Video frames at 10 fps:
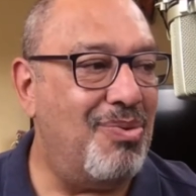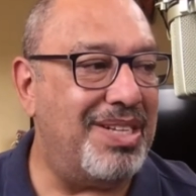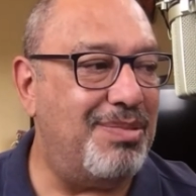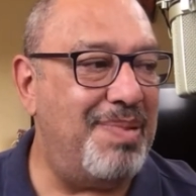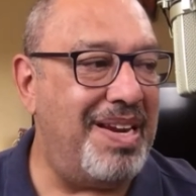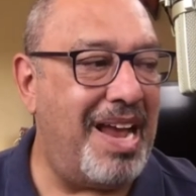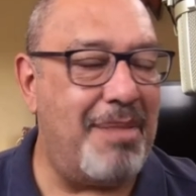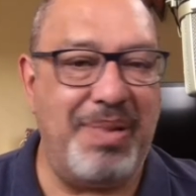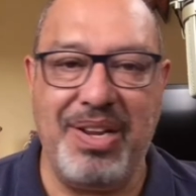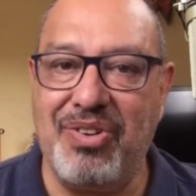what's been
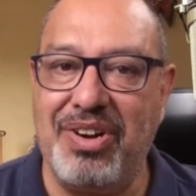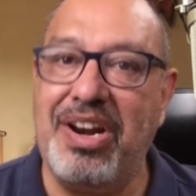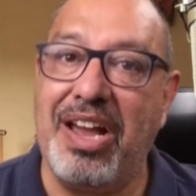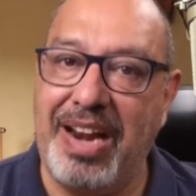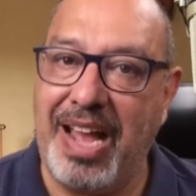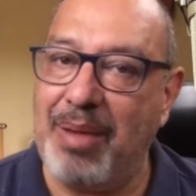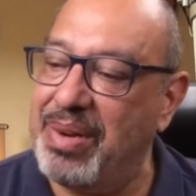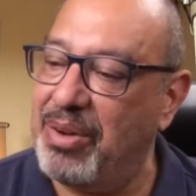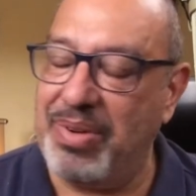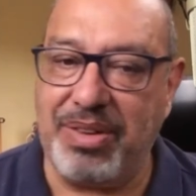happening or not
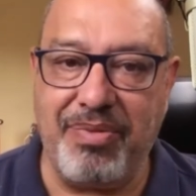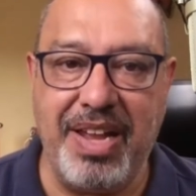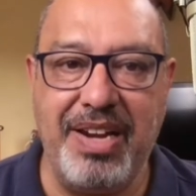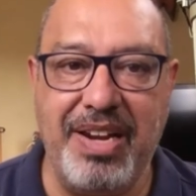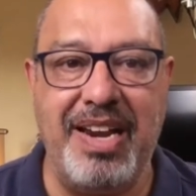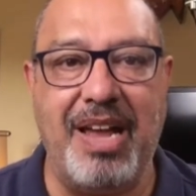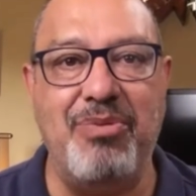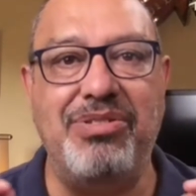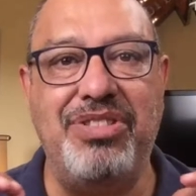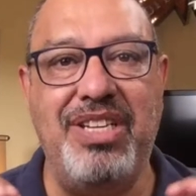happening with the rain, and
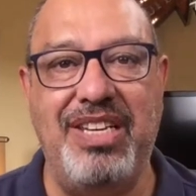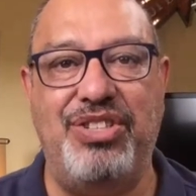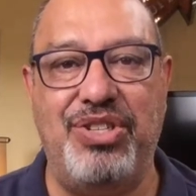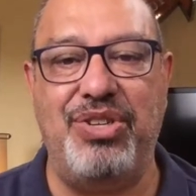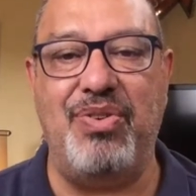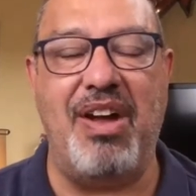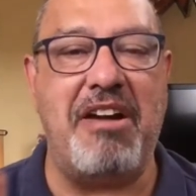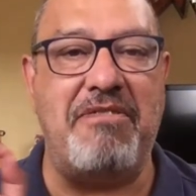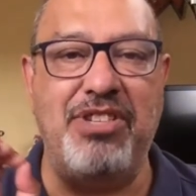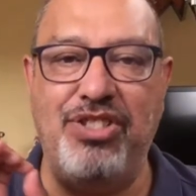I will teach you
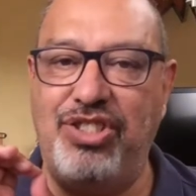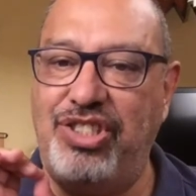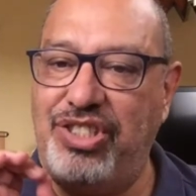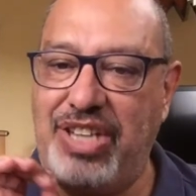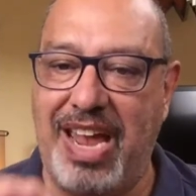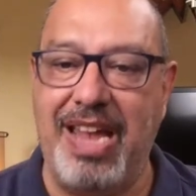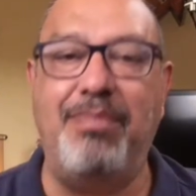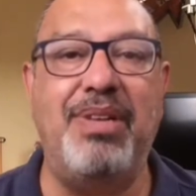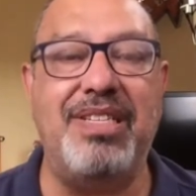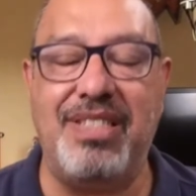a
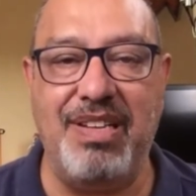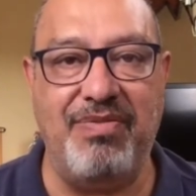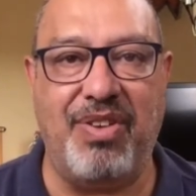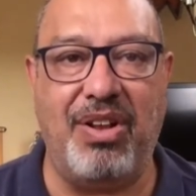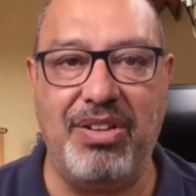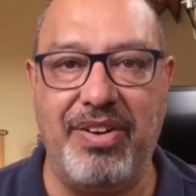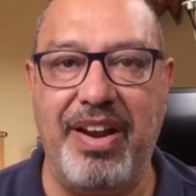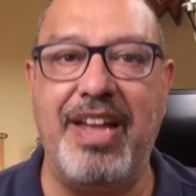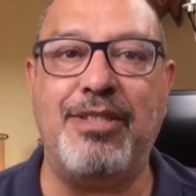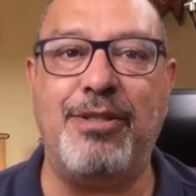shamelessly
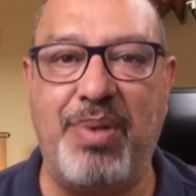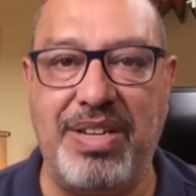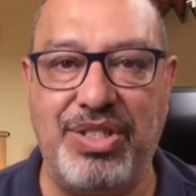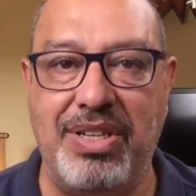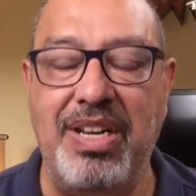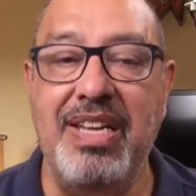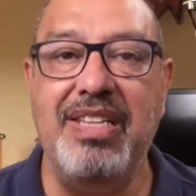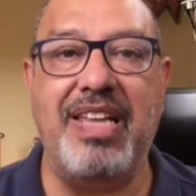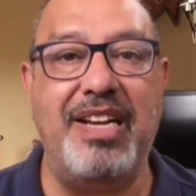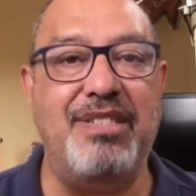vulgar expression
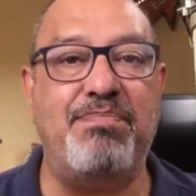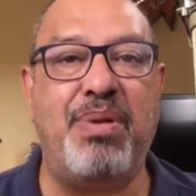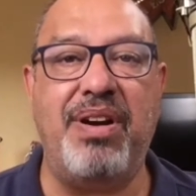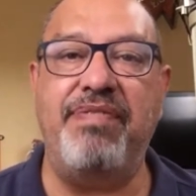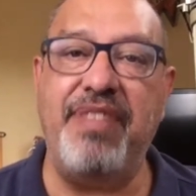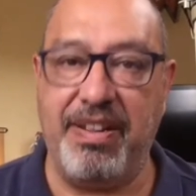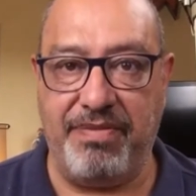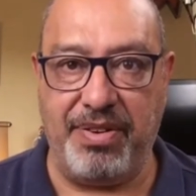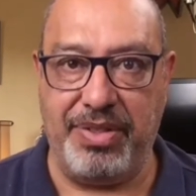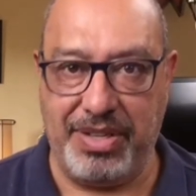that is
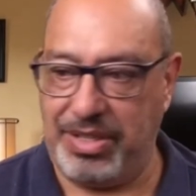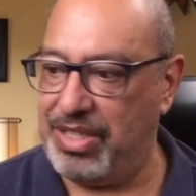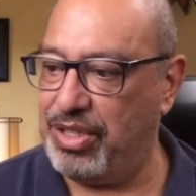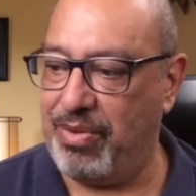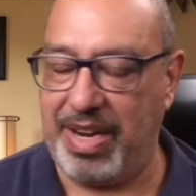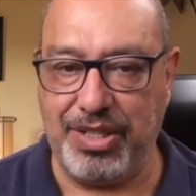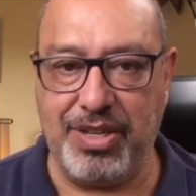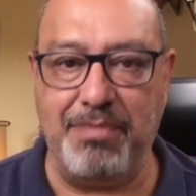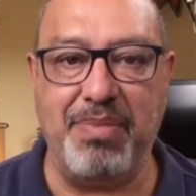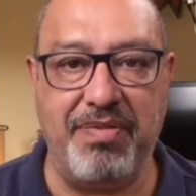perfect for this situation.